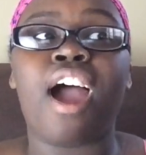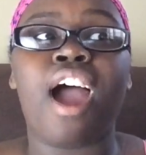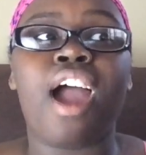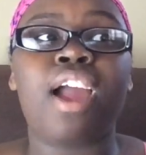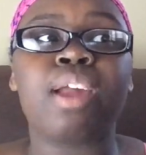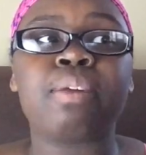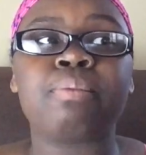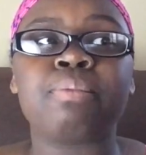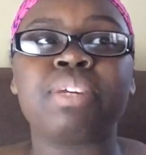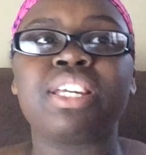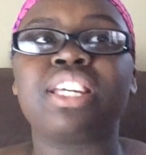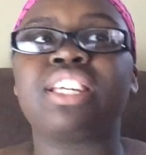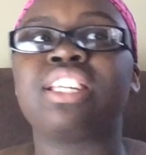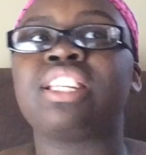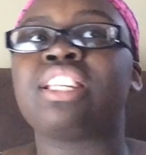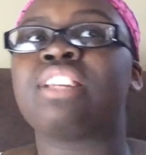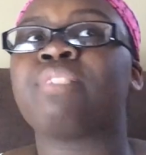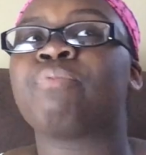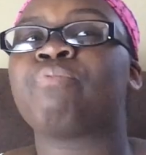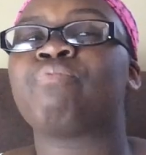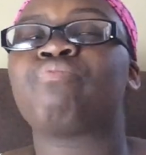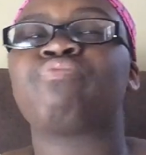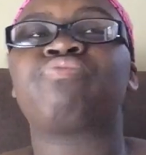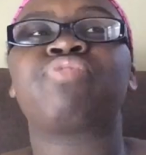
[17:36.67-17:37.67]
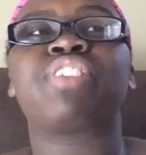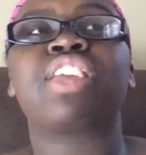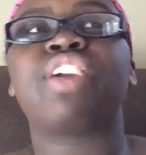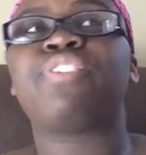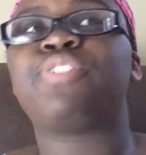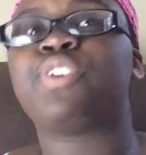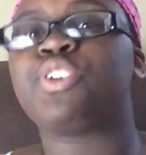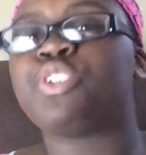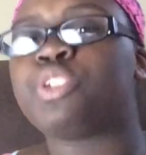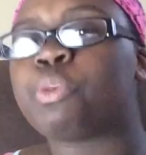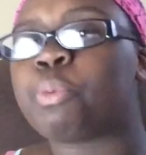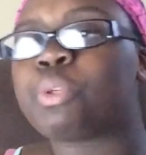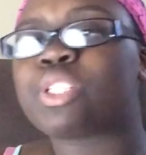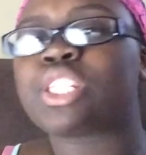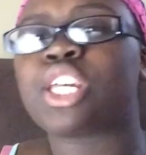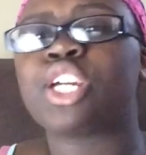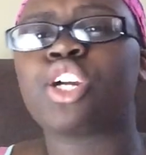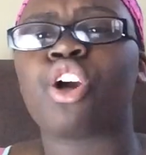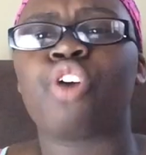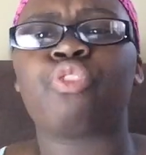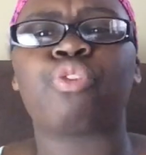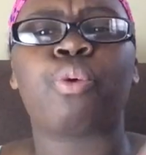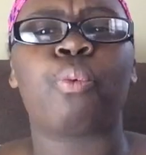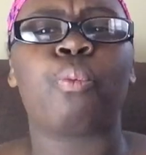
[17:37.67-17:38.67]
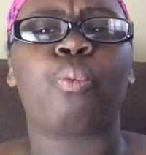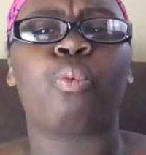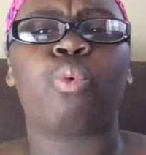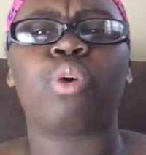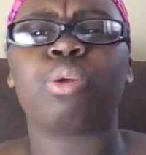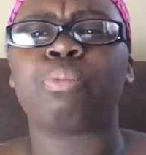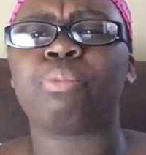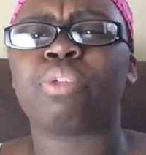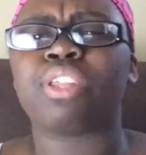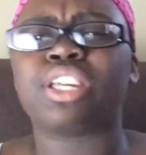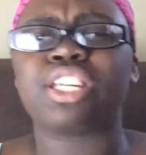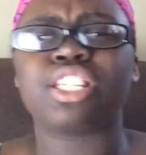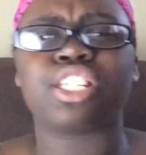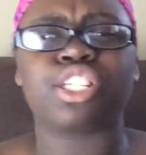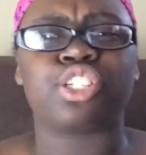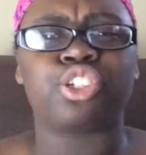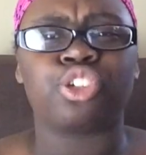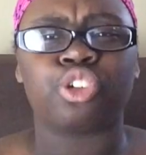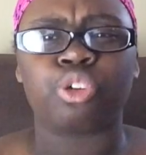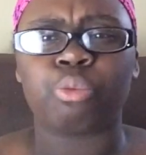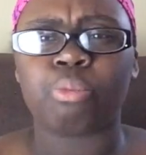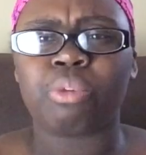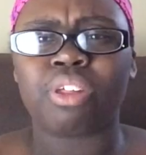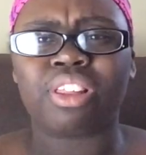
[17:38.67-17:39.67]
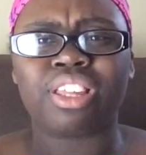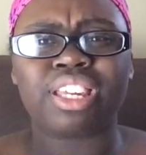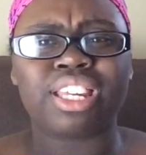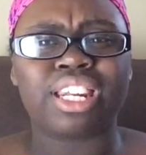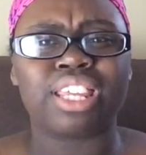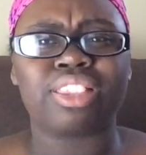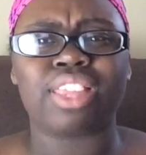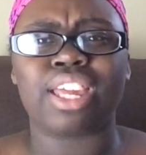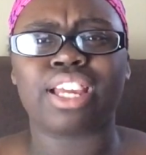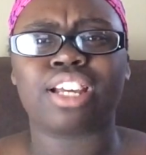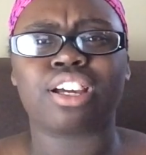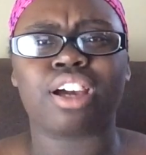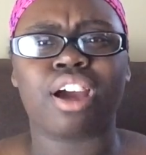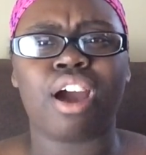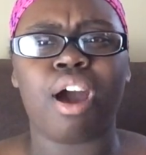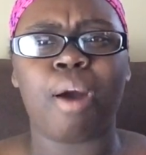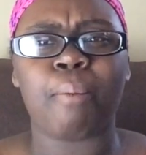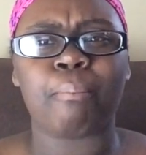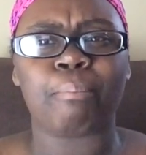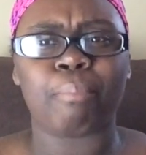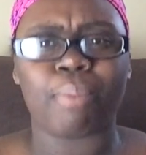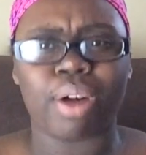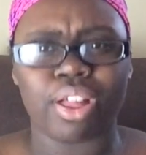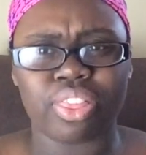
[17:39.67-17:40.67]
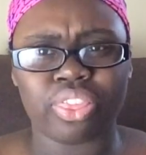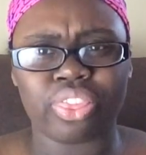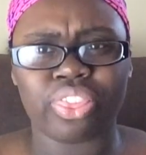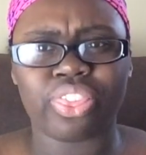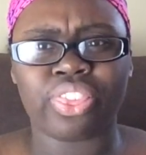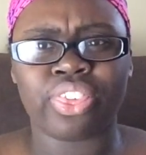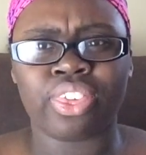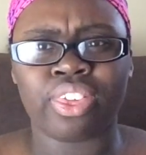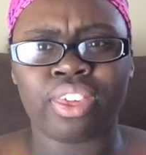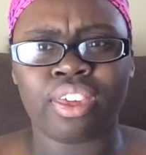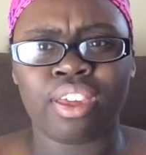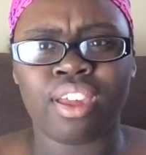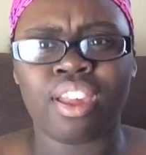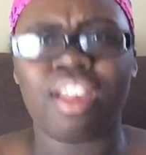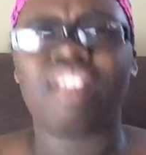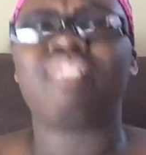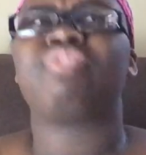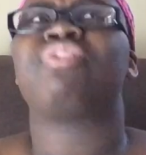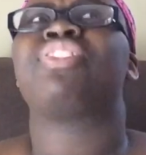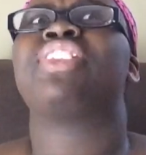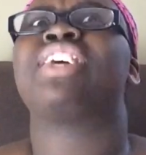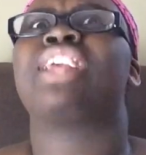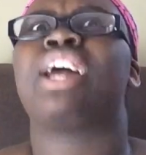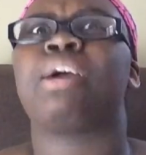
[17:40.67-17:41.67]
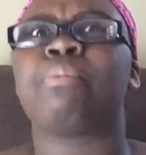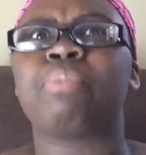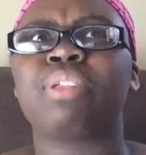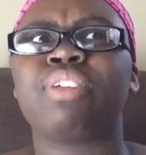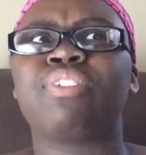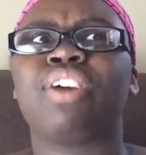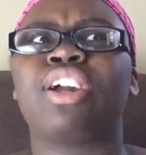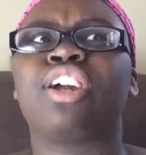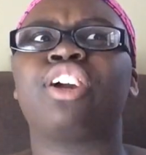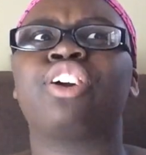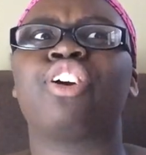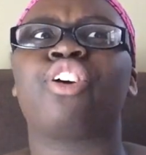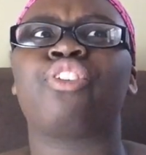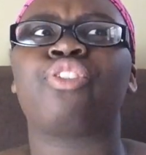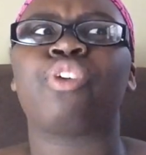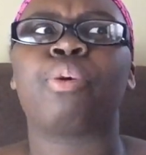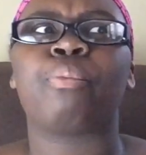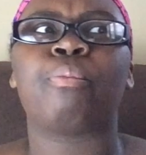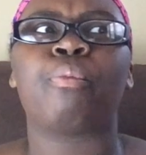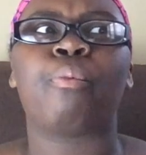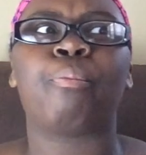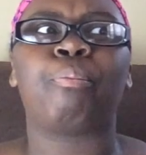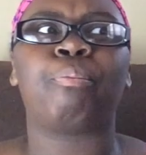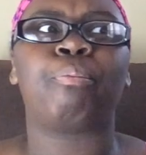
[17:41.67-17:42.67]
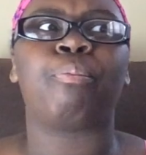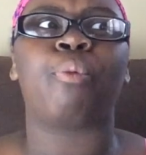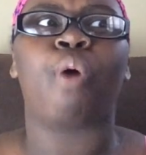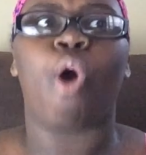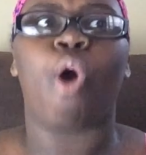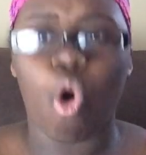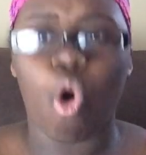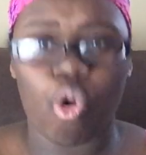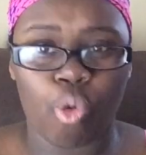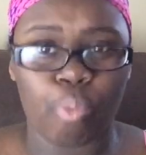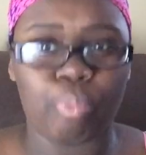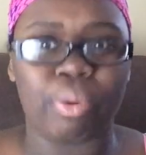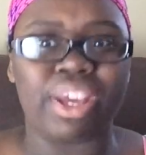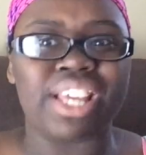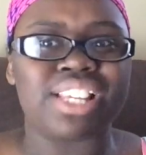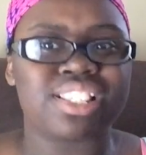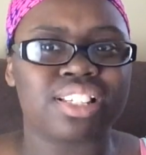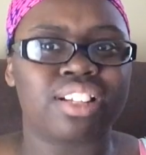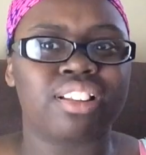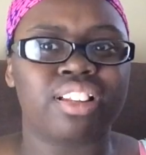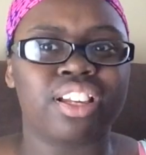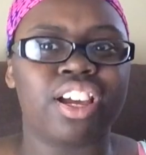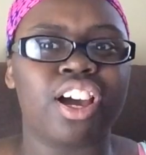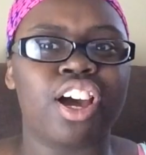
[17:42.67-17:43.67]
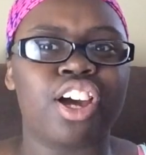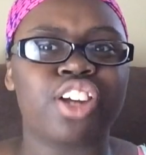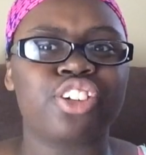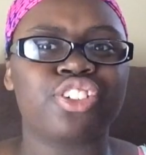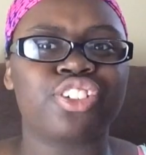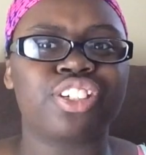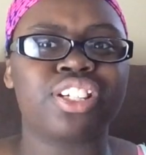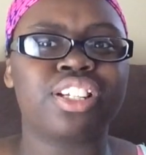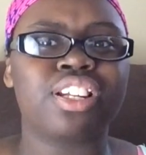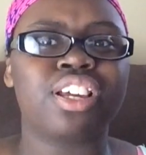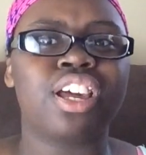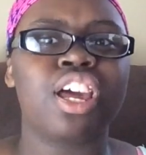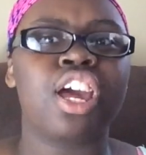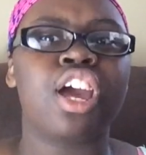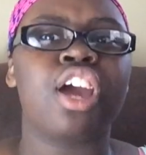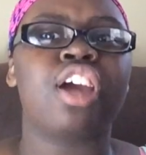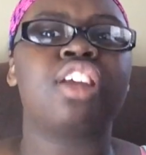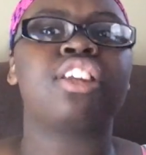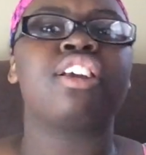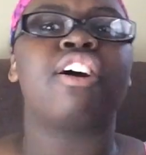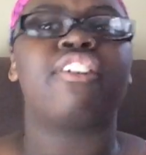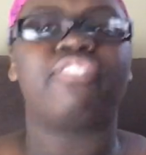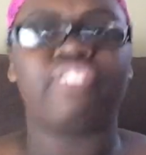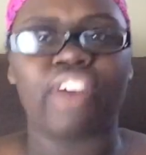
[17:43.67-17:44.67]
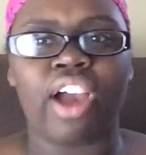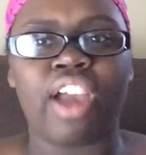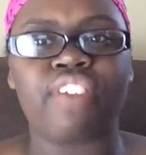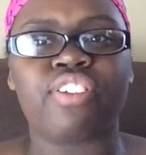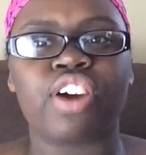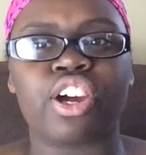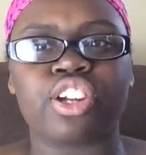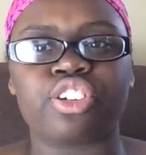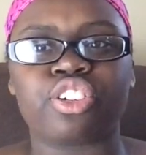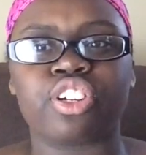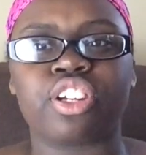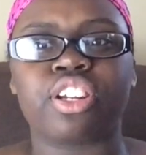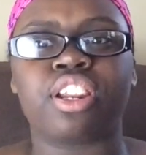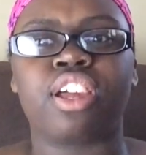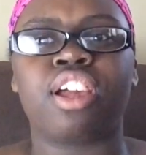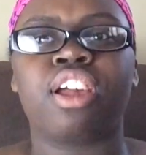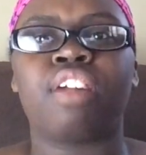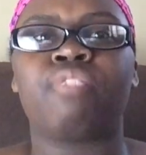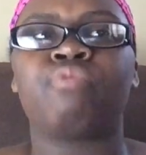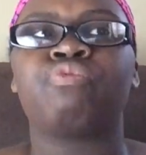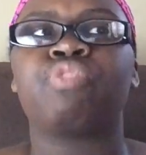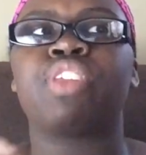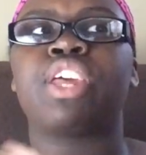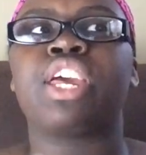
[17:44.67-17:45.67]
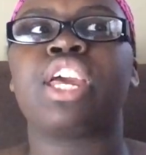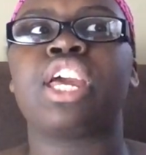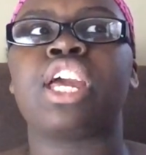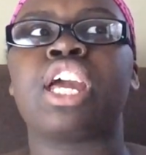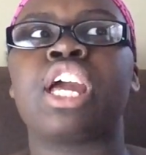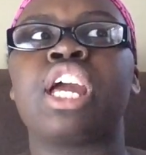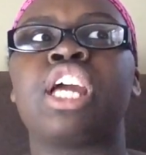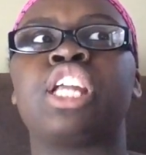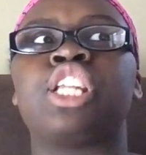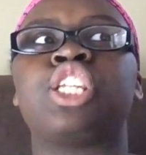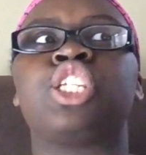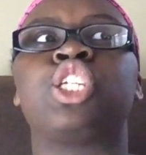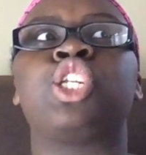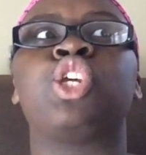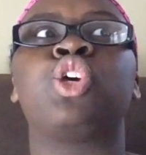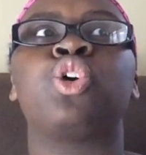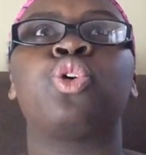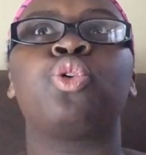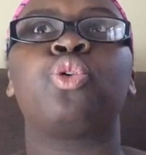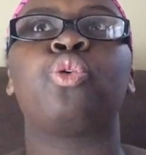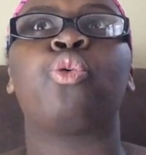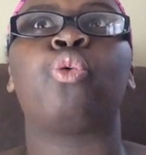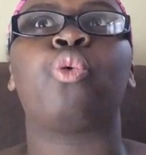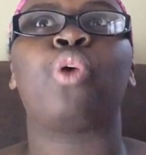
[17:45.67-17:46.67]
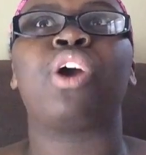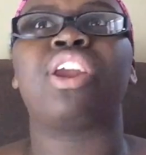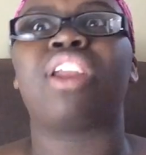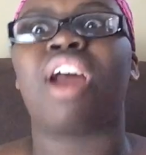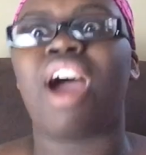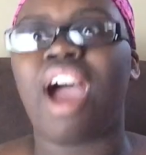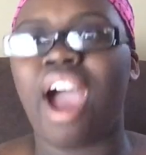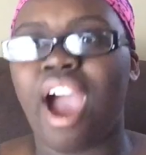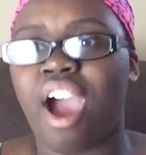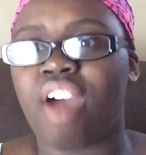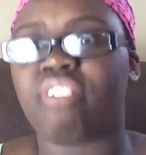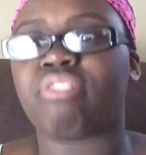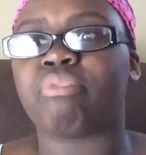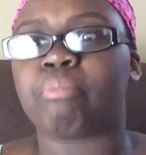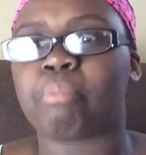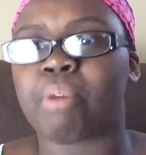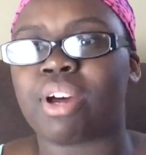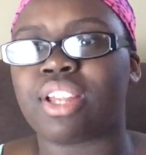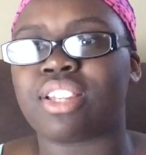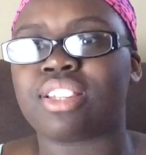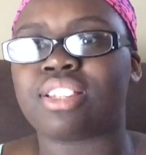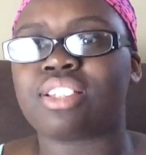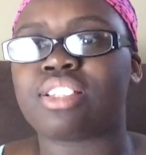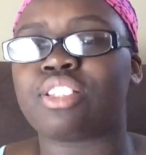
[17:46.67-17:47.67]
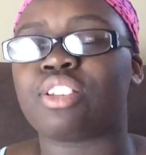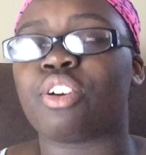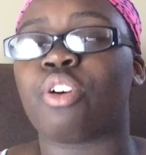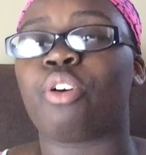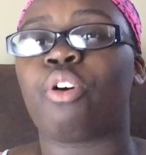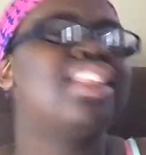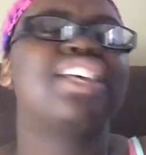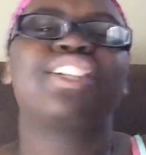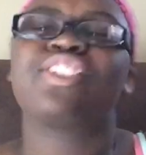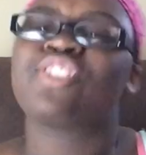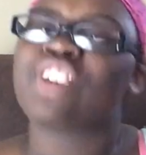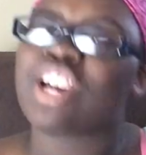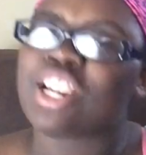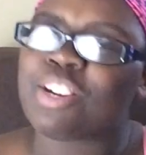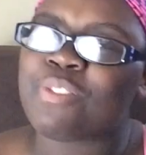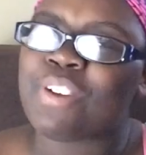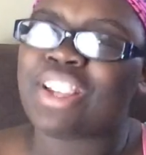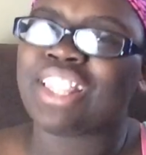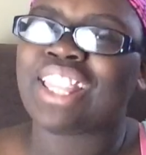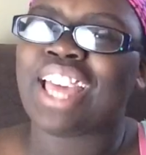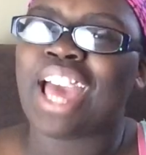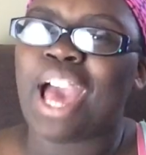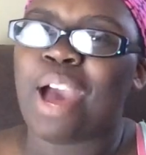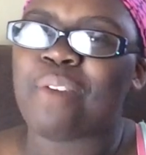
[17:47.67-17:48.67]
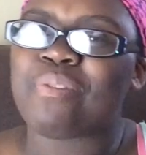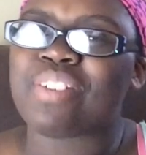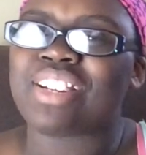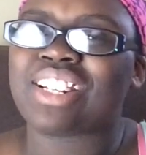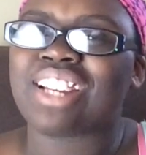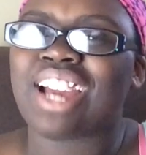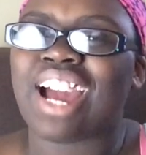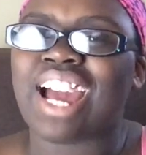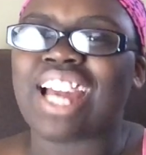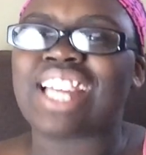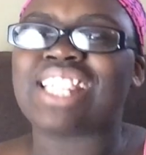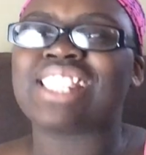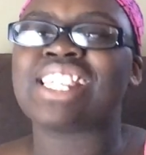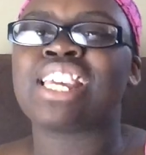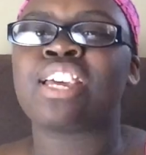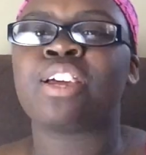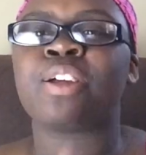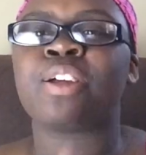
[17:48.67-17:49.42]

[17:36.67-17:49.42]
I mean, if YouTubers can go from 1 million to 2 million in like a month, then I believe I could go from basically 100 to 500 in 2.5 months. So let's try to make that happen, guys.